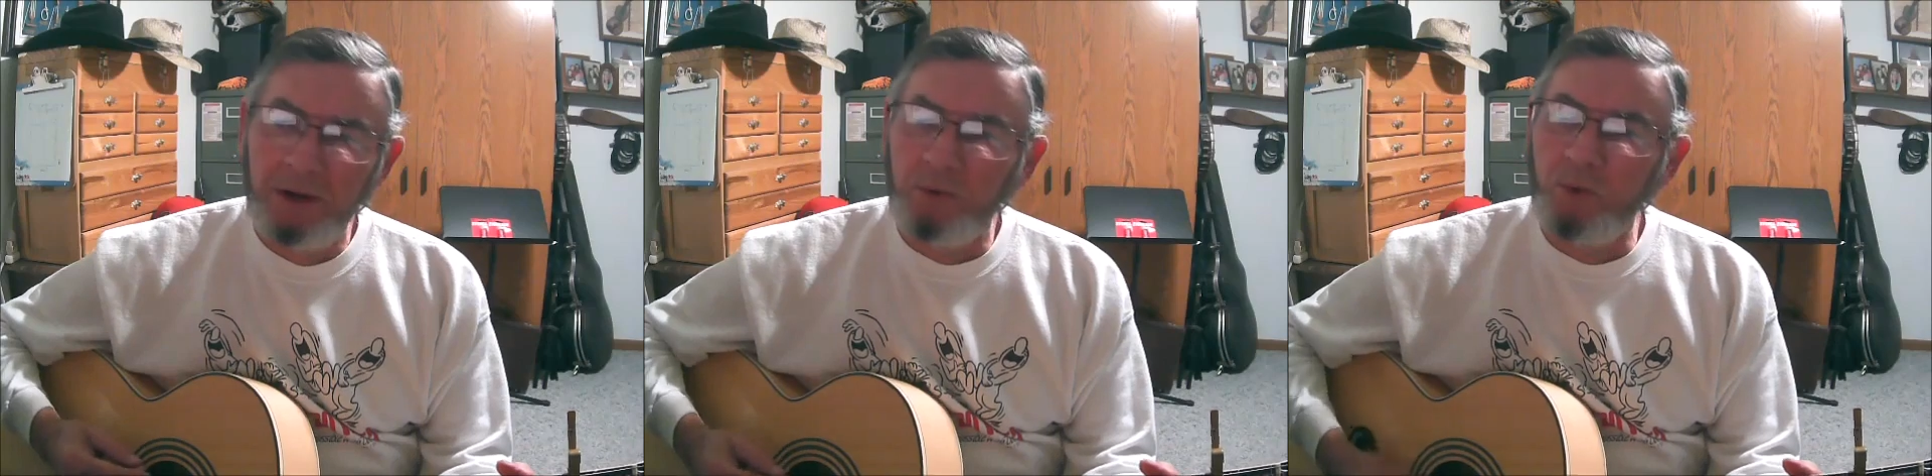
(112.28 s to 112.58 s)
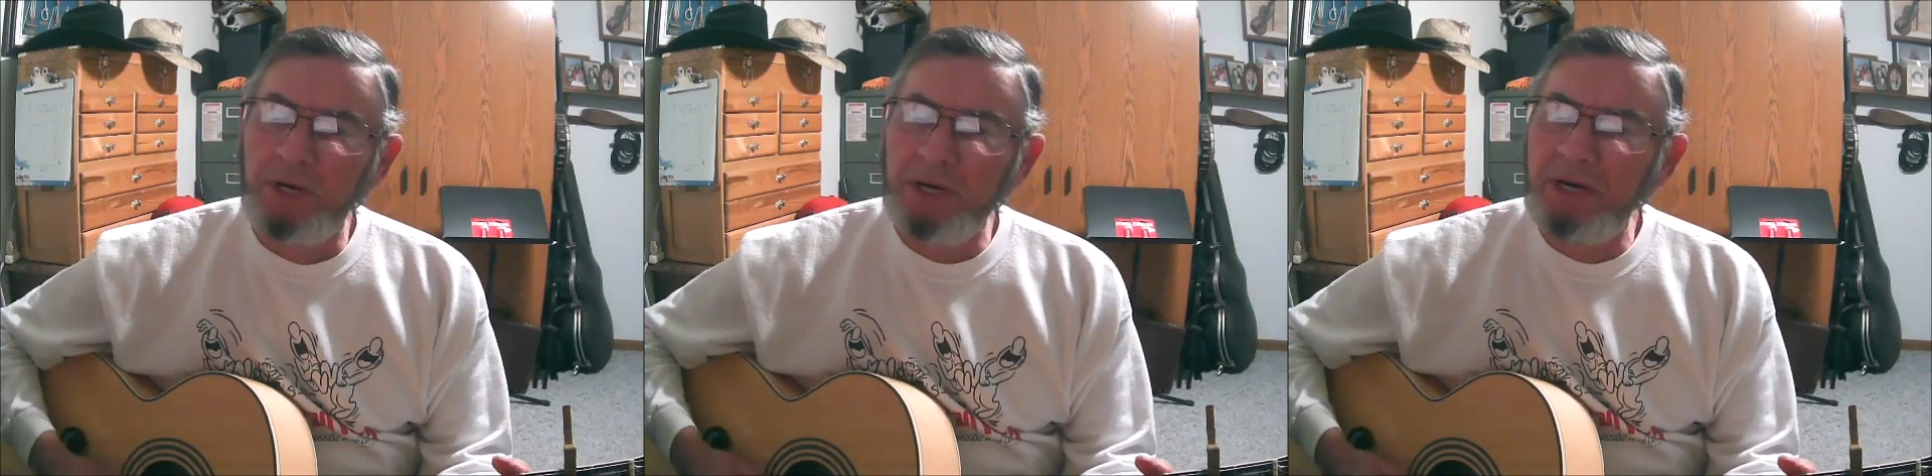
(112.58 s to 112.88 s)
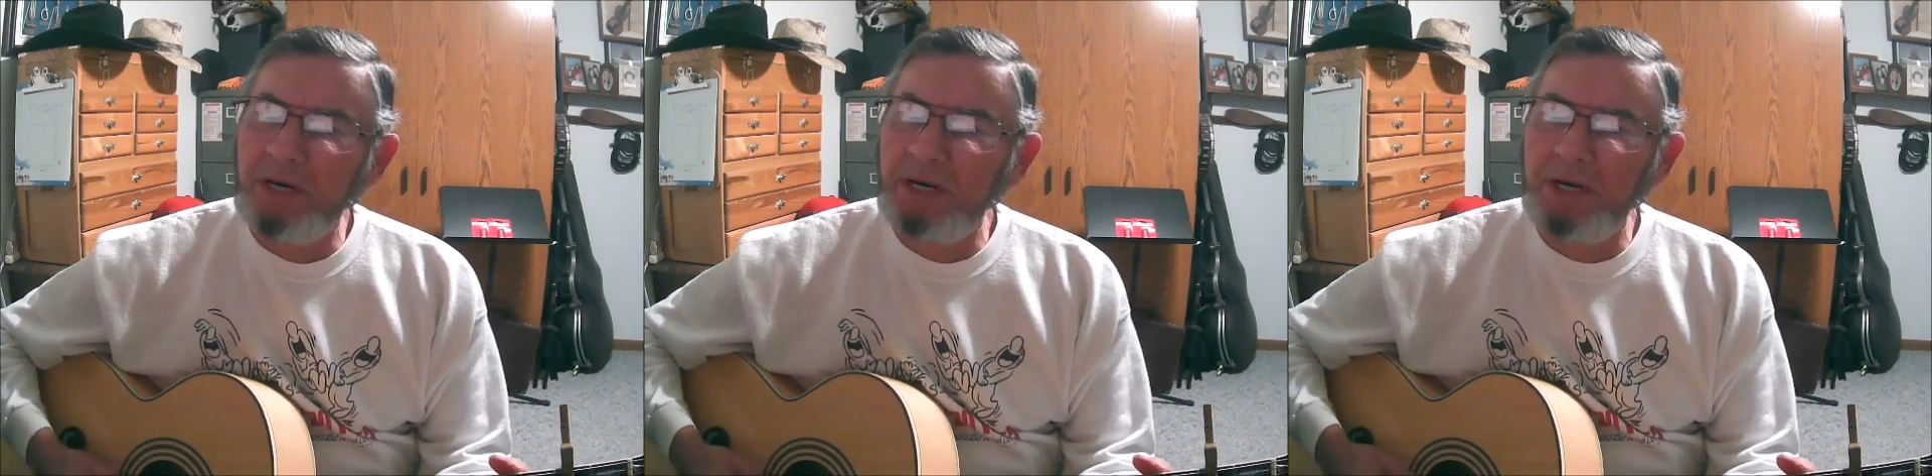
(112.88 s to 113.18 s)

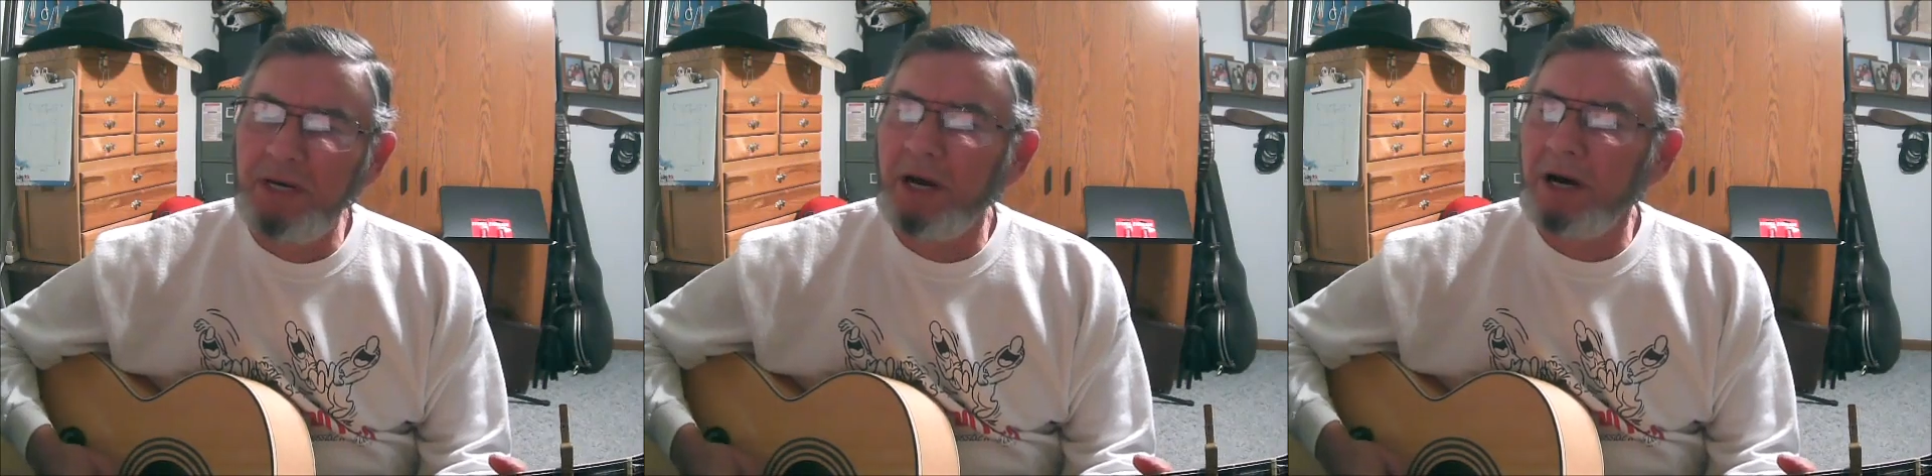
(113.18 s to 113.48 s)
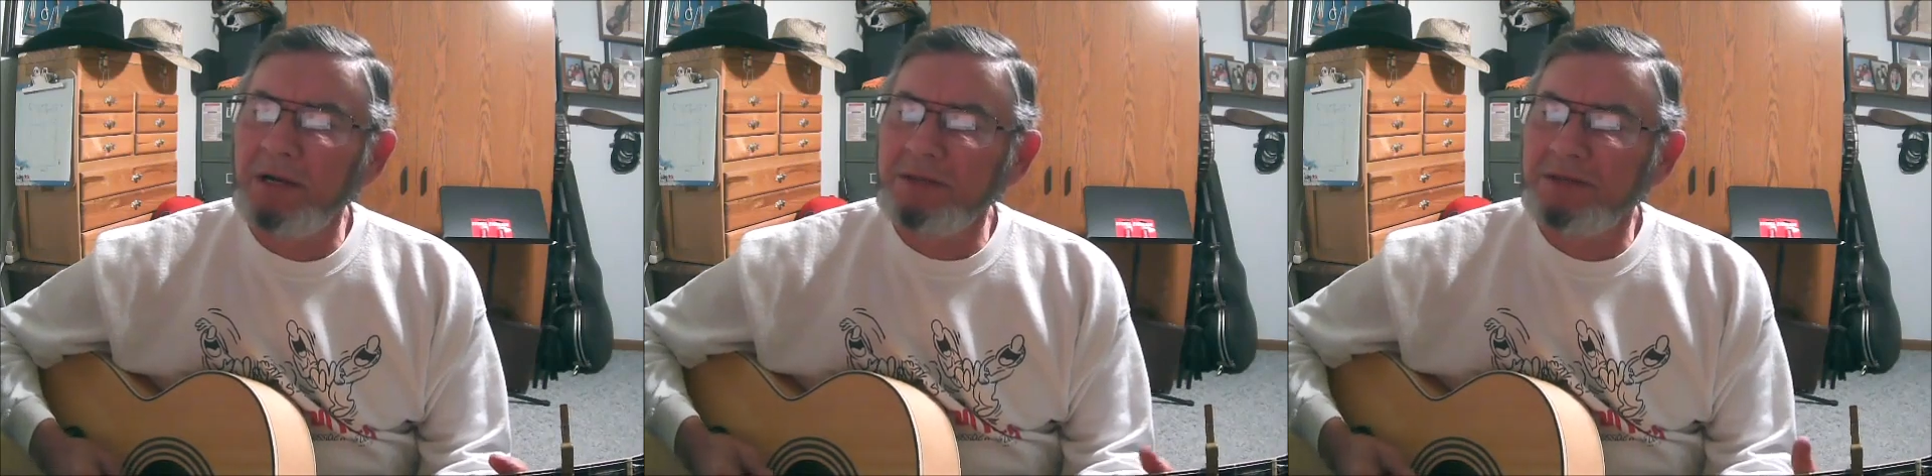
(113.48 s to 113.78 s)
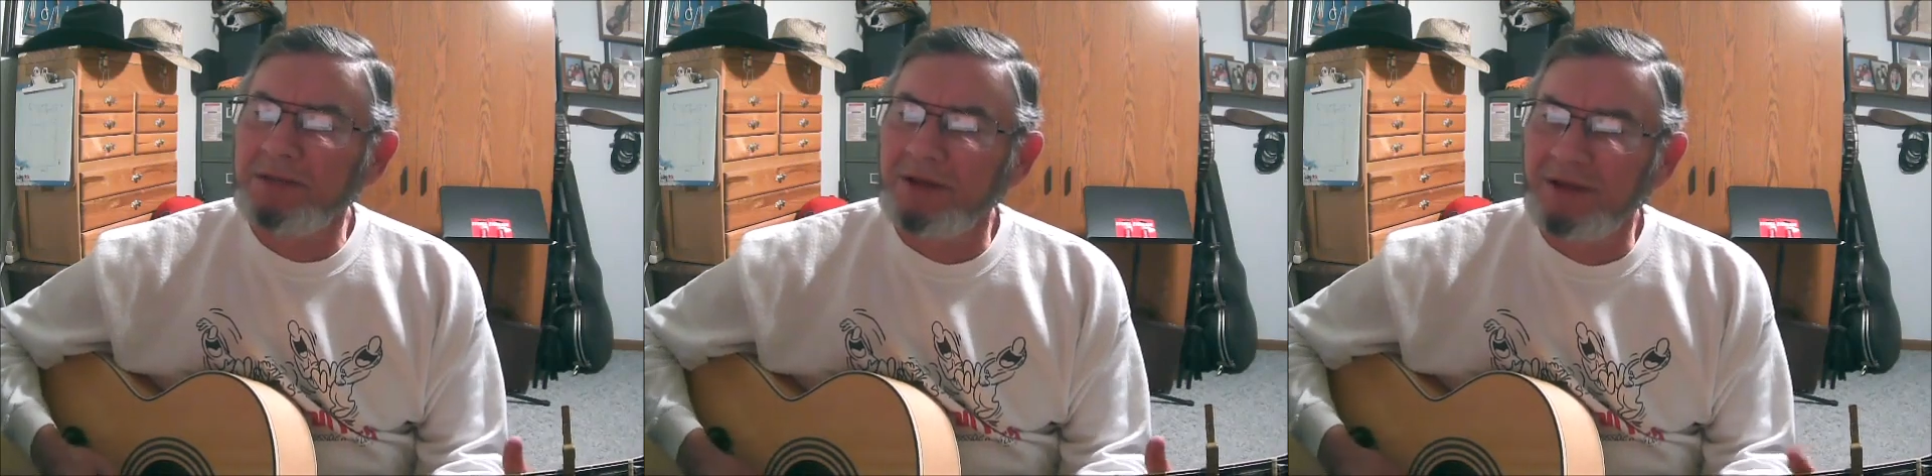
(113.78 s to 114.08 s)
We got
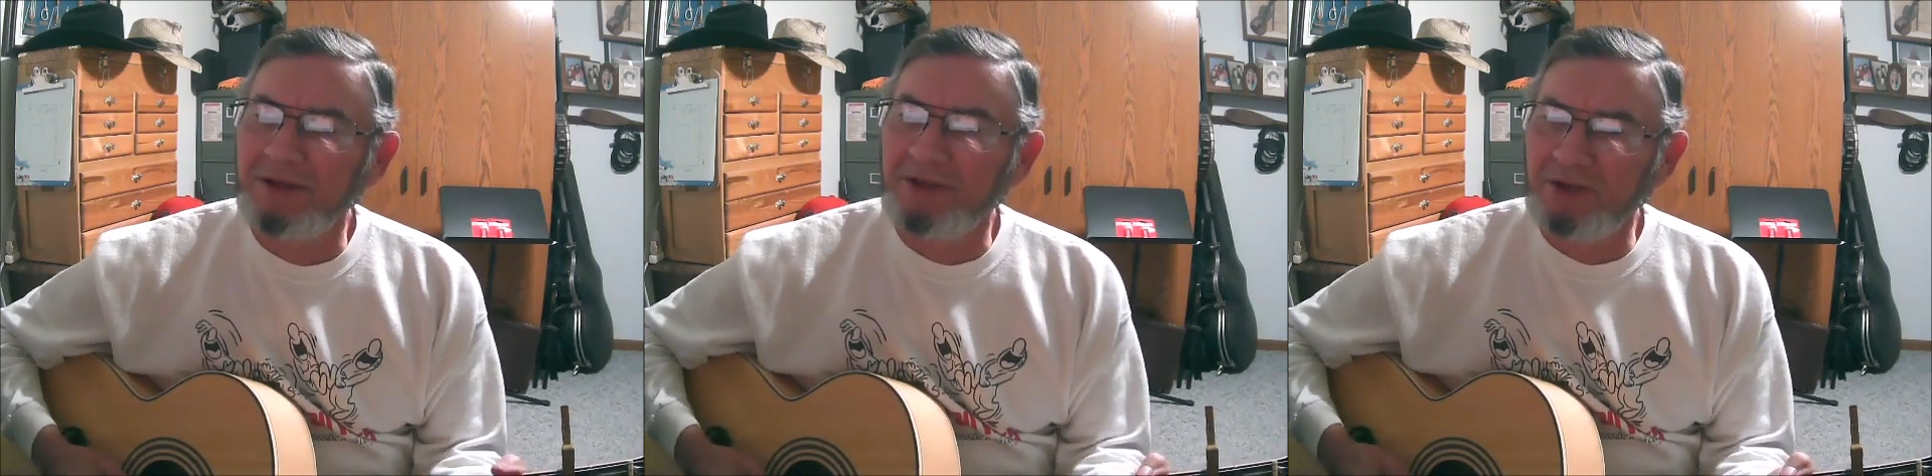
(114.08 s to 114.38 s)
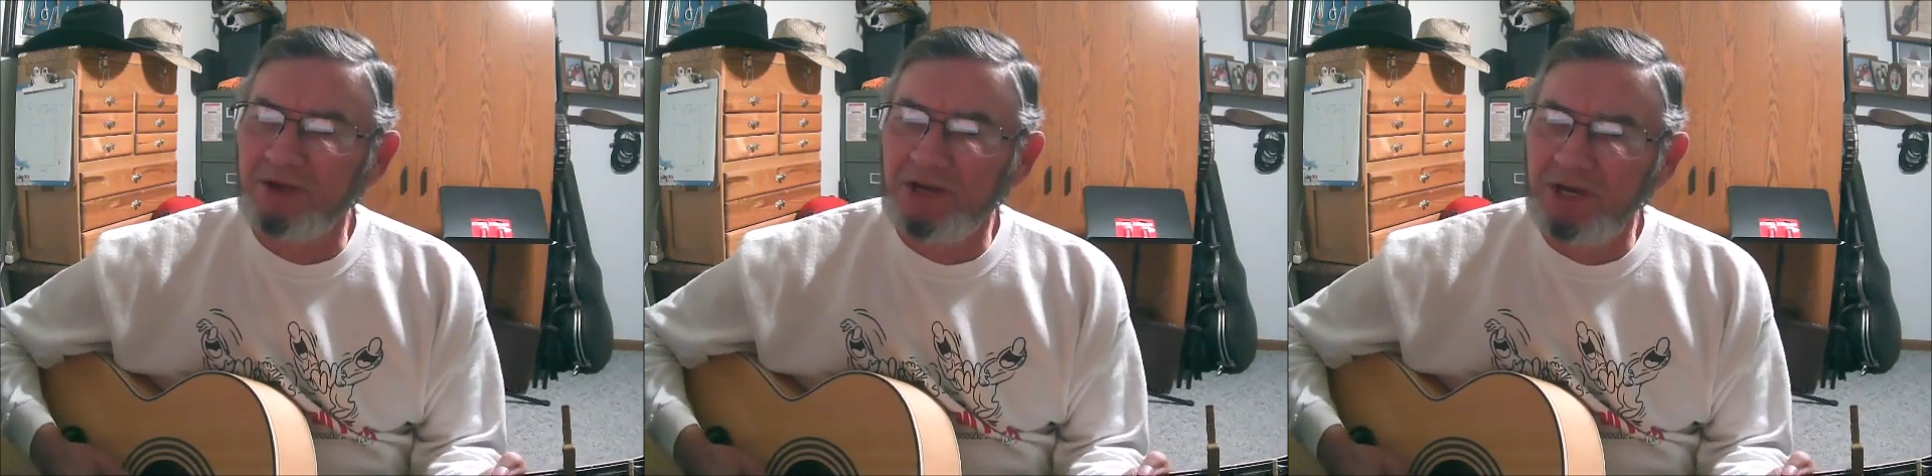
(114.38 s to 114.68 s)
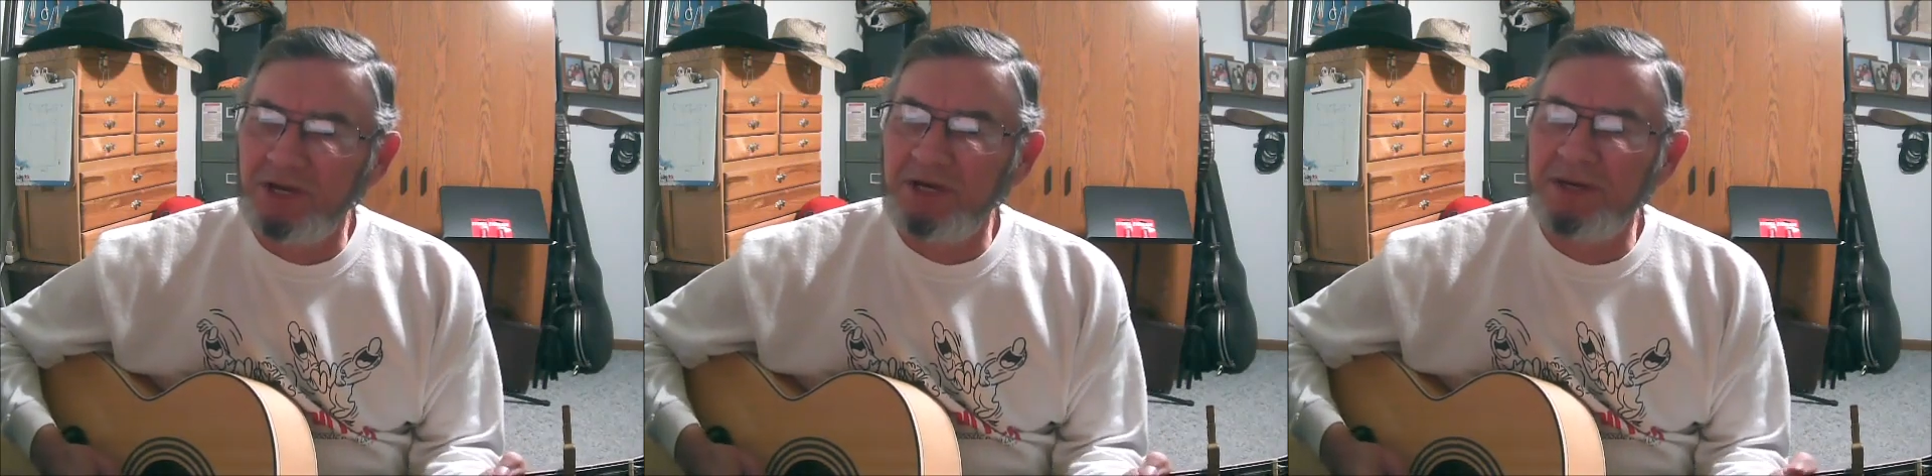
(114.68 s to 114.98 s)
the
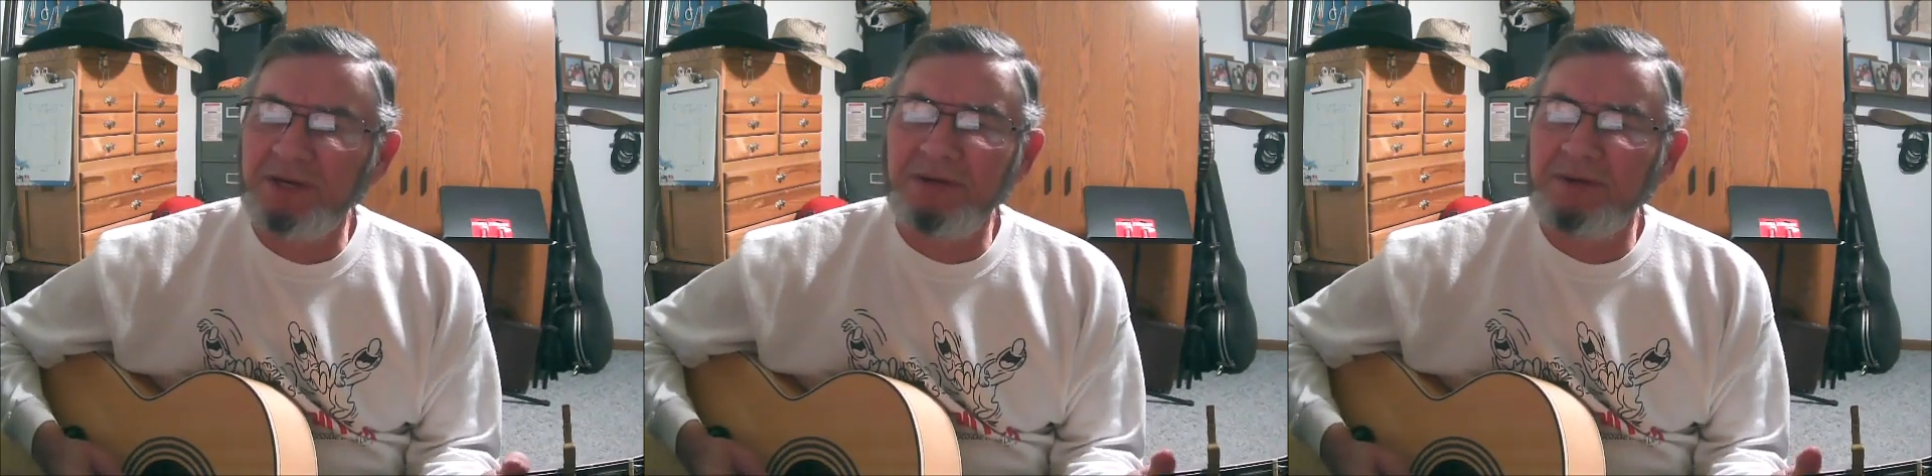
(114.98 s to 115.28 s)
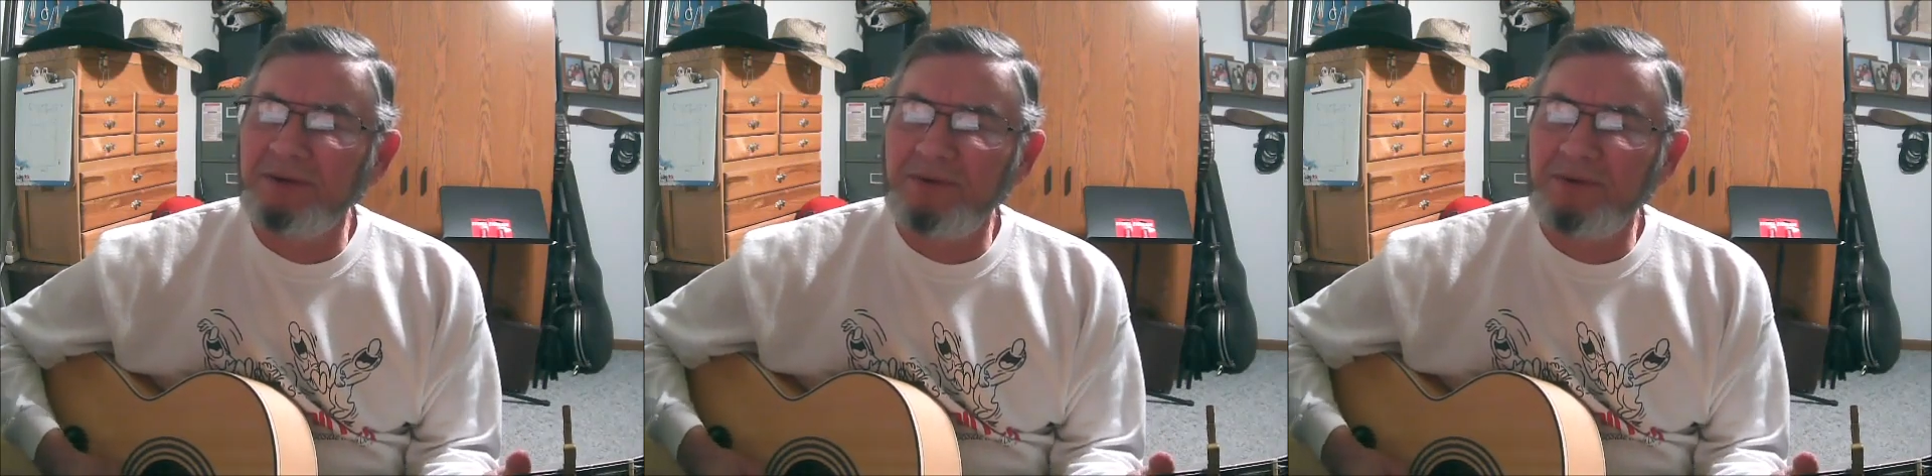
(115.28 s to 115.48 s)
gift.